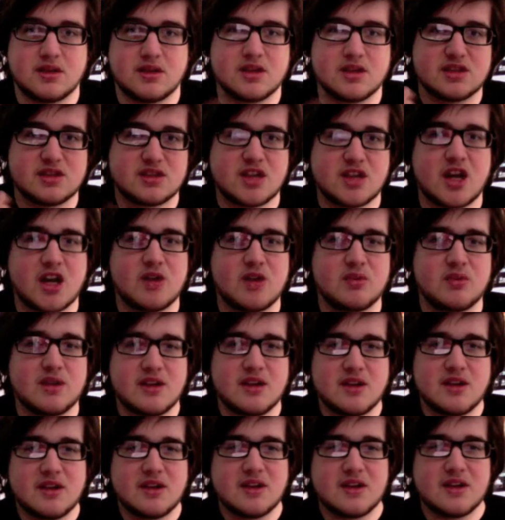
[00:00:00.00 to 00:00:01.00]
So
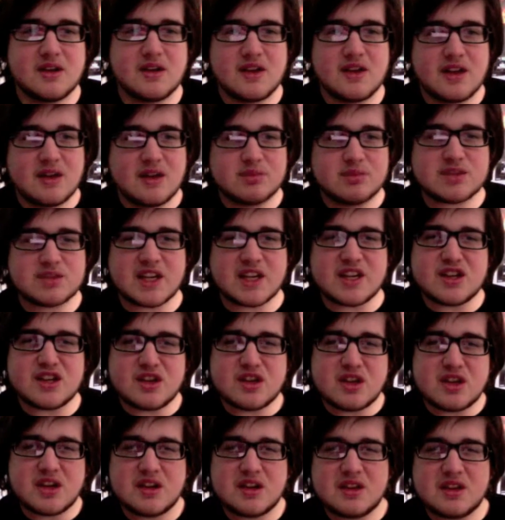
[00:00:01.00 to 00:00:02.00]

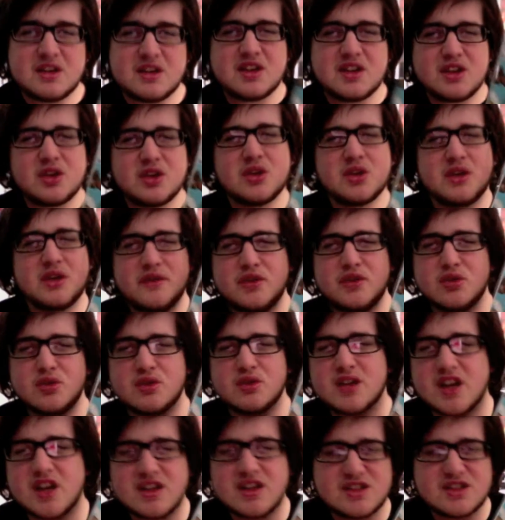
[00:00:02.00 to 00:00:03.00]
if you want to,